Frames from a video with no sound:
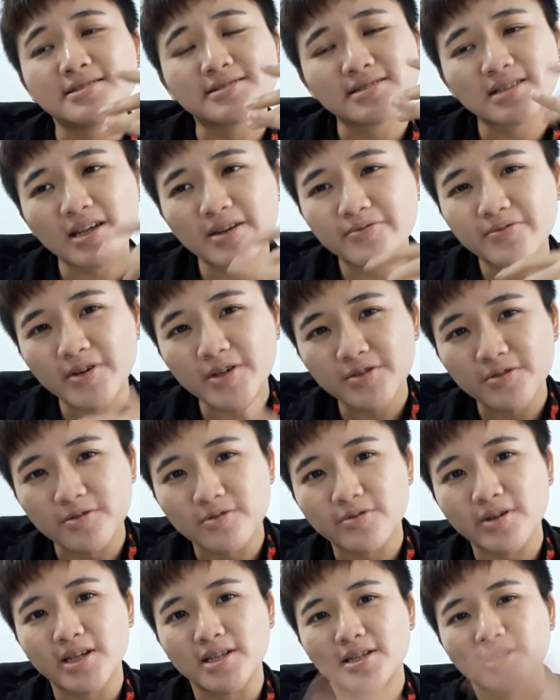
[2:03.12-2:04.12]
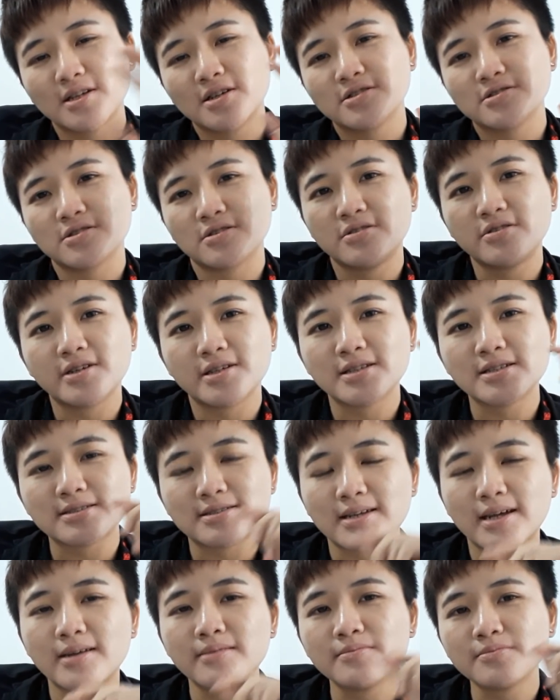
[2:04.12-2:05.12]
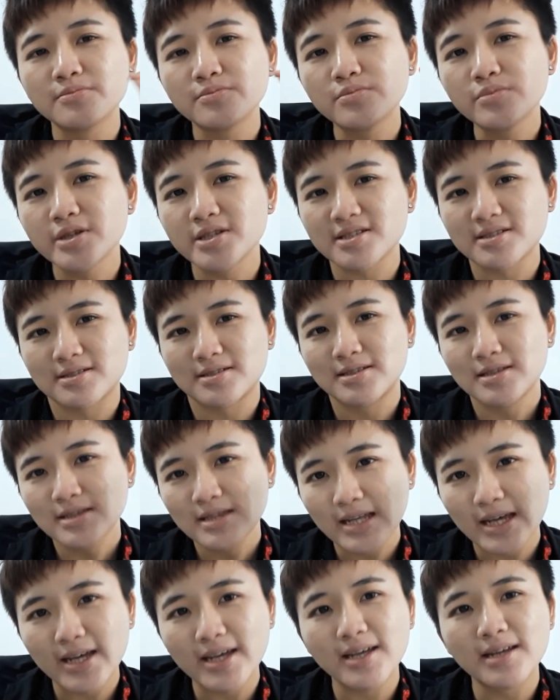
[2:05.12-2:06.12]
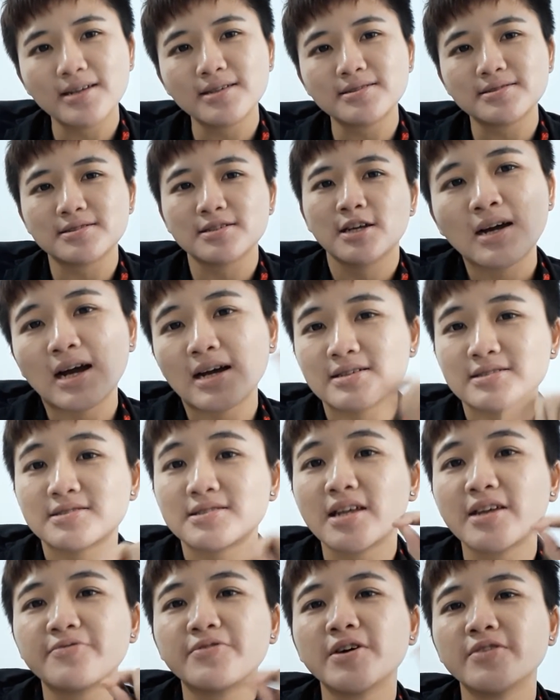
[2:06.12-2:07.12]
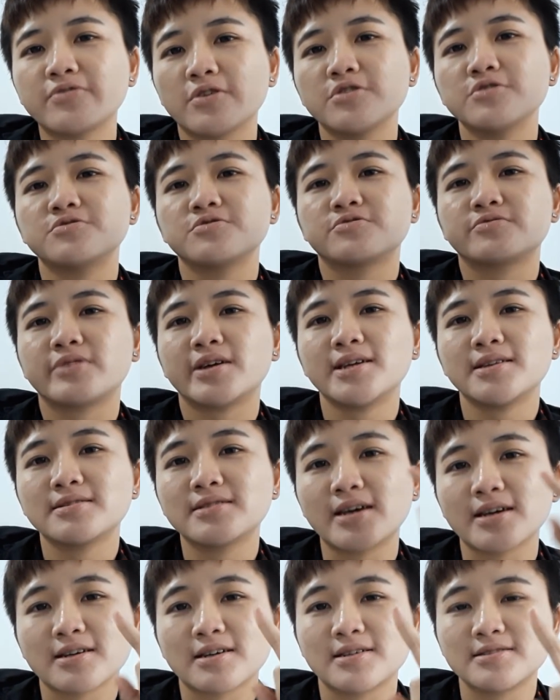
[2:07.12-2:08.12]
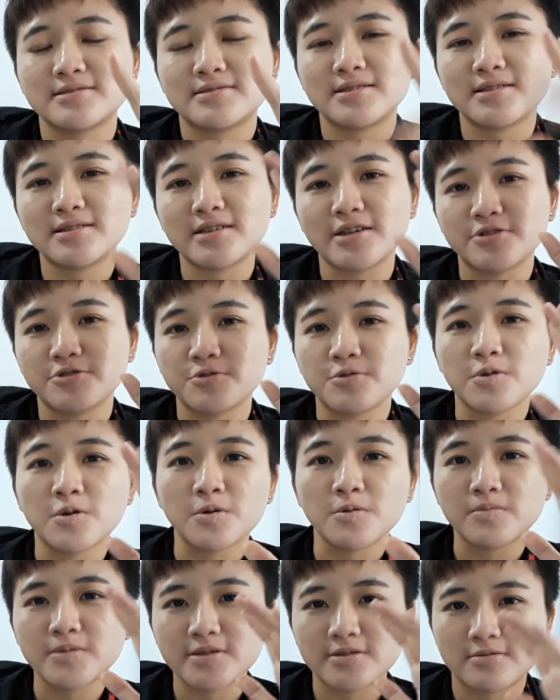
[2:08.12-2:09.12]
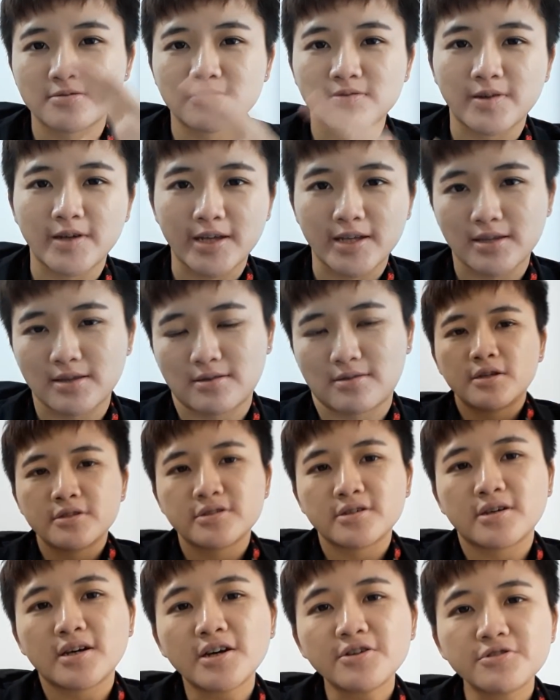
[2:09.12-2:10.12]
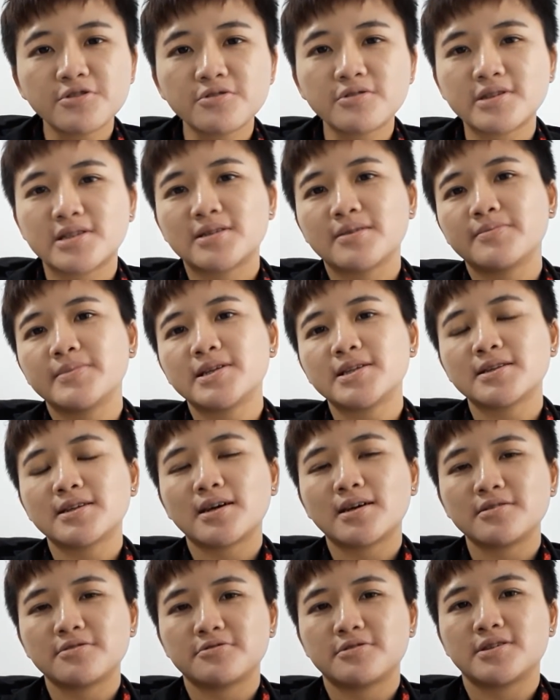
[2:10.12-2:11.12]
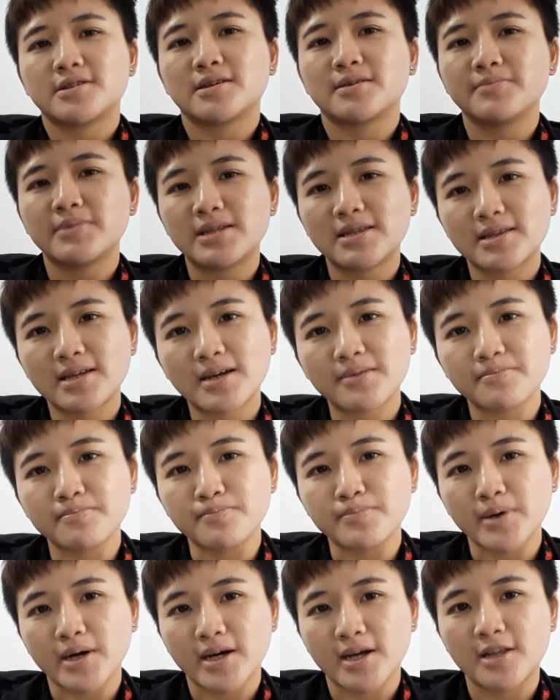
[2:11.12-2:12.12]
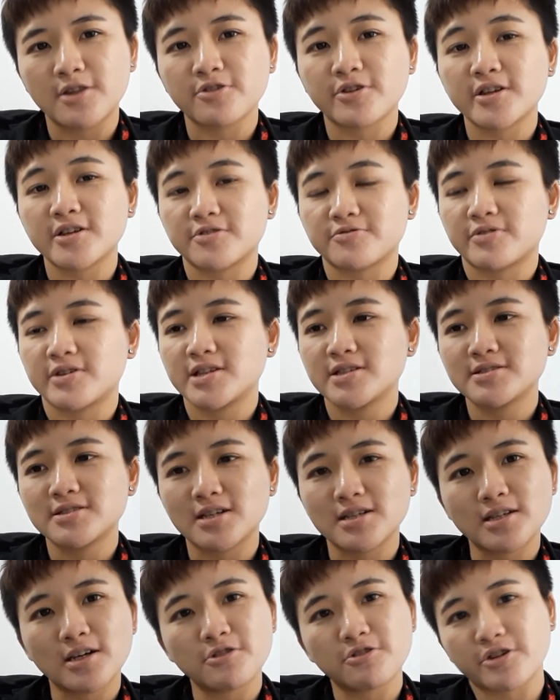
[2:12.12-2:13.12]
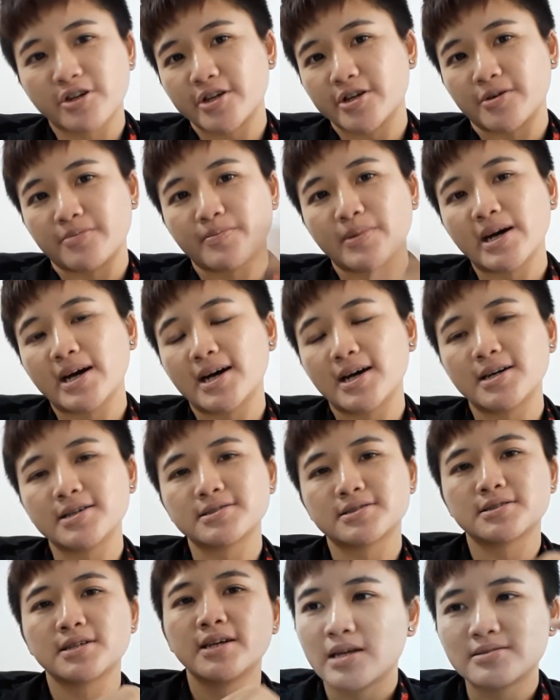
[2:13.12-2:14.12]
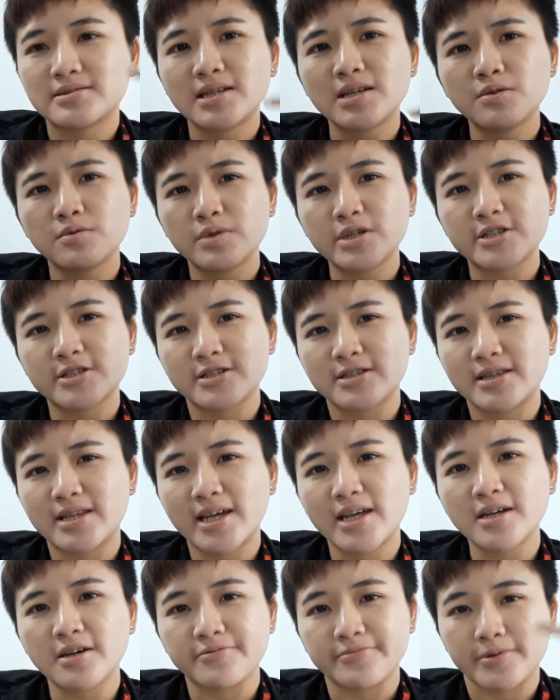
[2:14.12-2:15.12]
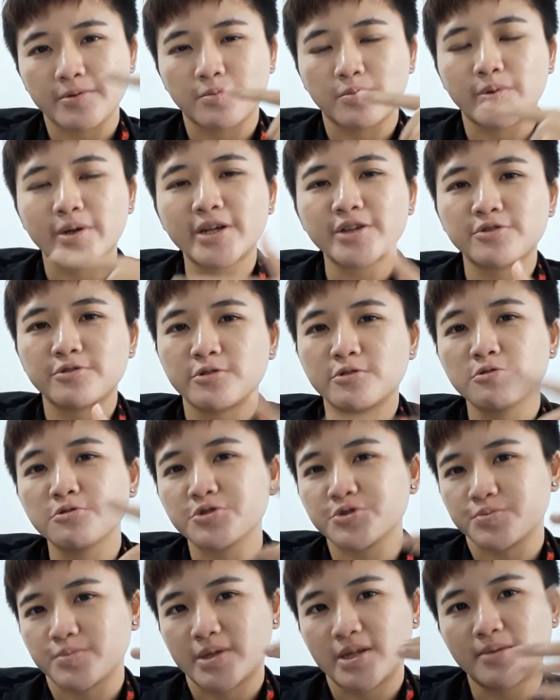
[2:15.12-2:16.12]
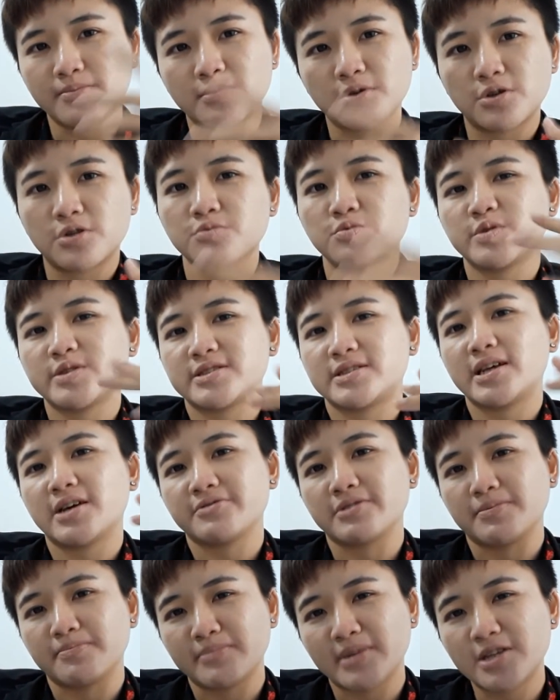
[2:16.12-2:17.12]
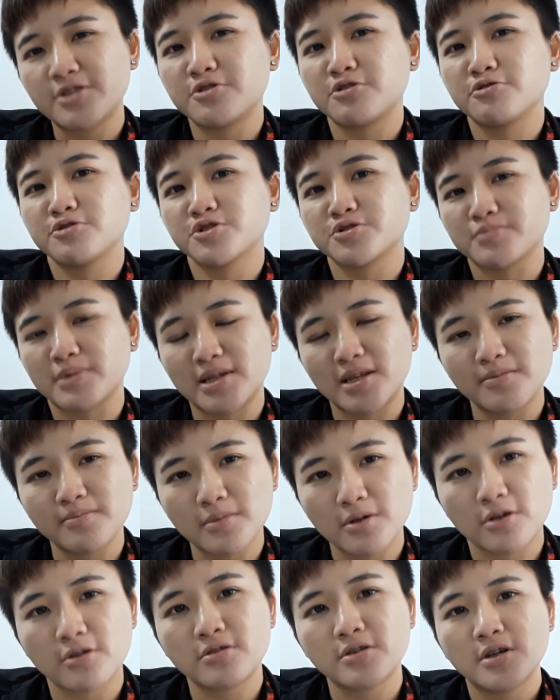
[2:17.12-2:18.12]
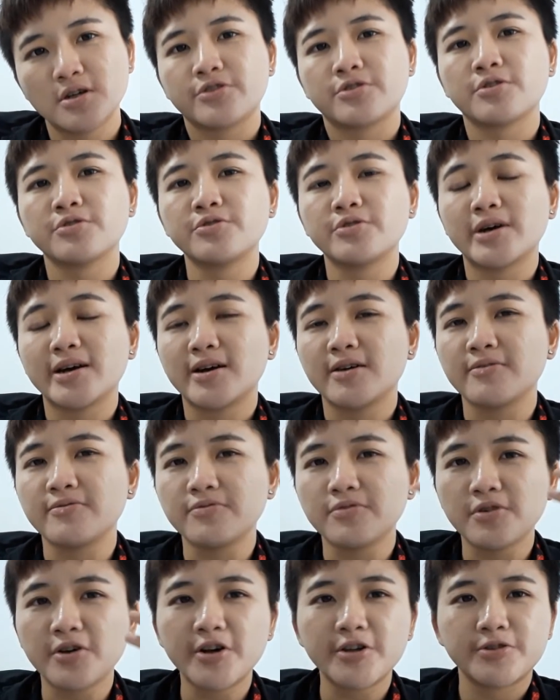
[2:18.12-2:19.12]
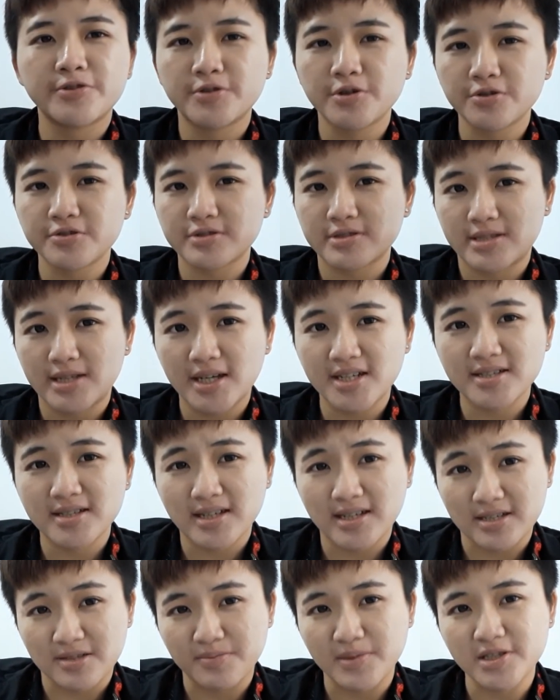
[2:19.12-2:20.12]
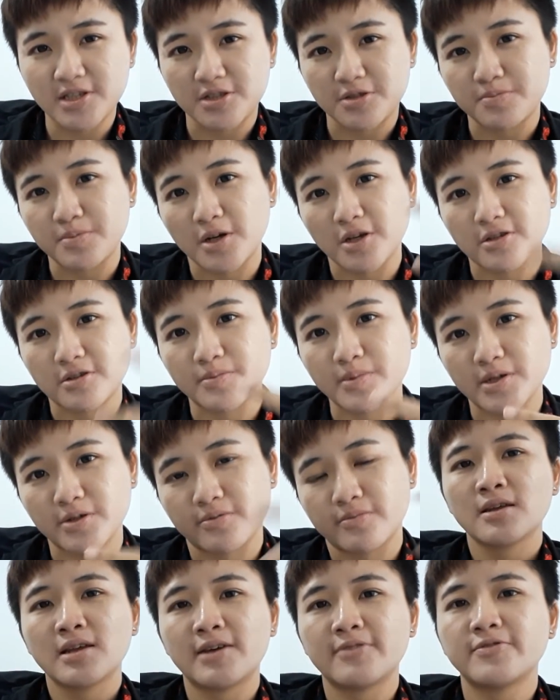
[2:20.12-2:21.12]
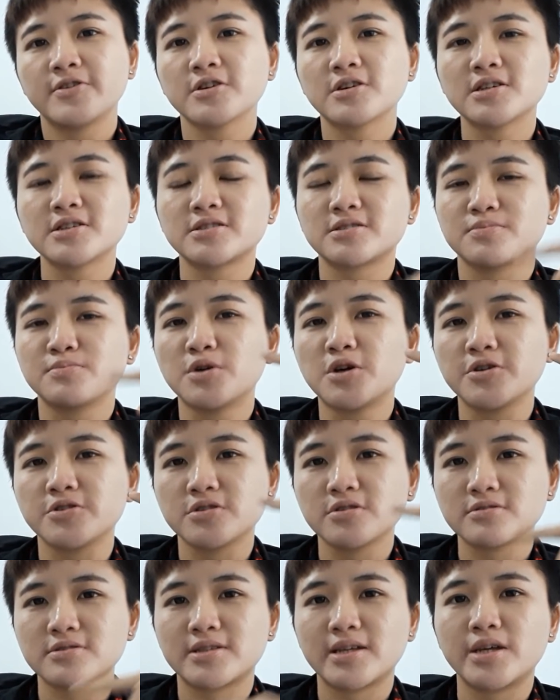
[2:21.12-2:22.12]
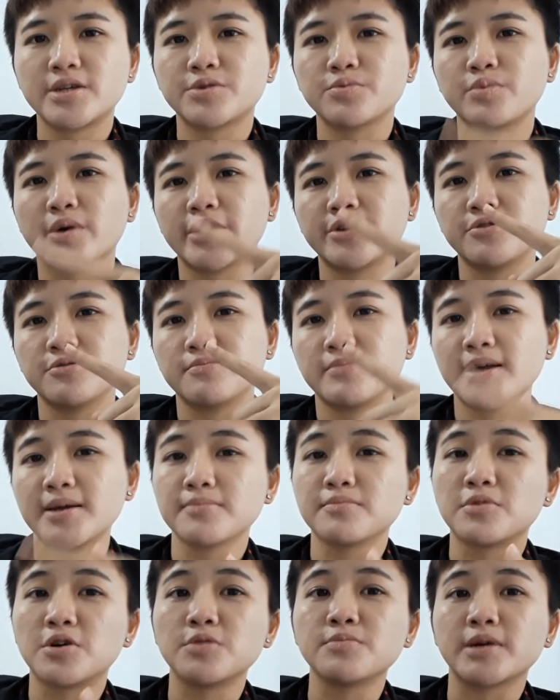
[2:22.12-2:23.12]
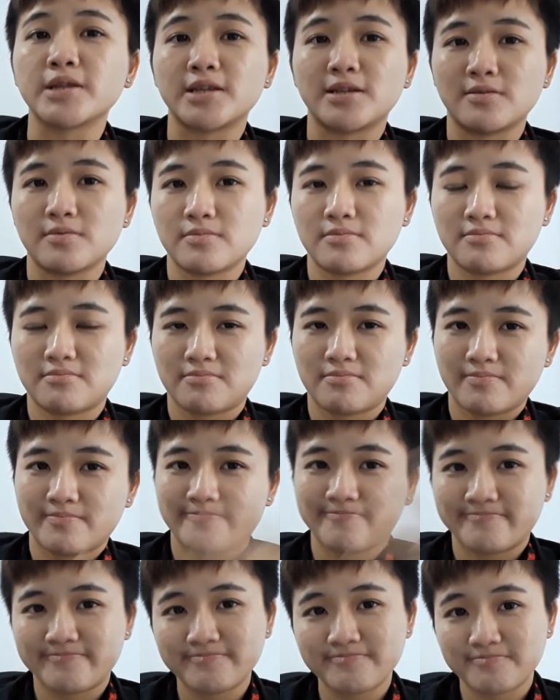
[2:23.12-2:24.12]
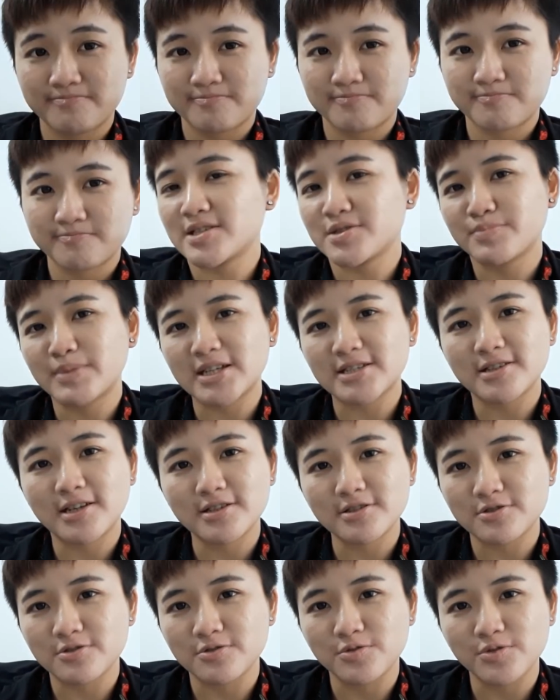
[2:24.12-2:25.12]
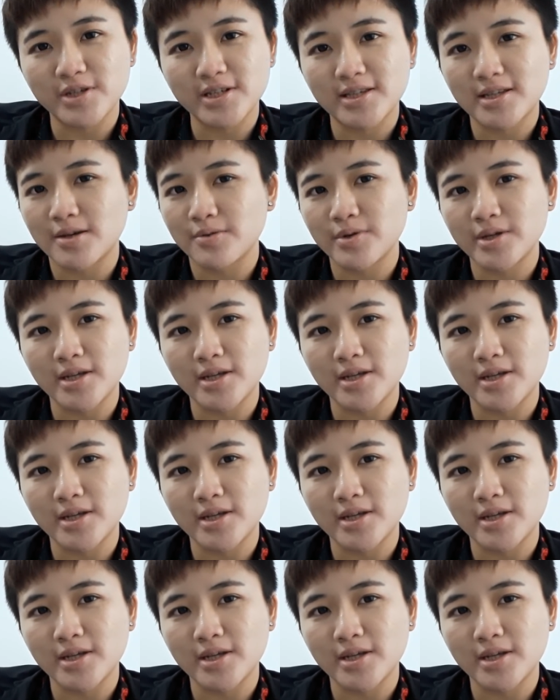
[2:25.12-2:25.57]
It's safer to trade. So you need to understand which days are safer for you to trade that currency that you always trade. So how do you determine that? You determine that by looking at trading journal, looking at past, and see which day of the week do you lose money more, which day of the month do you lose money more. So you avoid those days as much as possible. And focus more on those days where you make more money. Just makes sense to do it that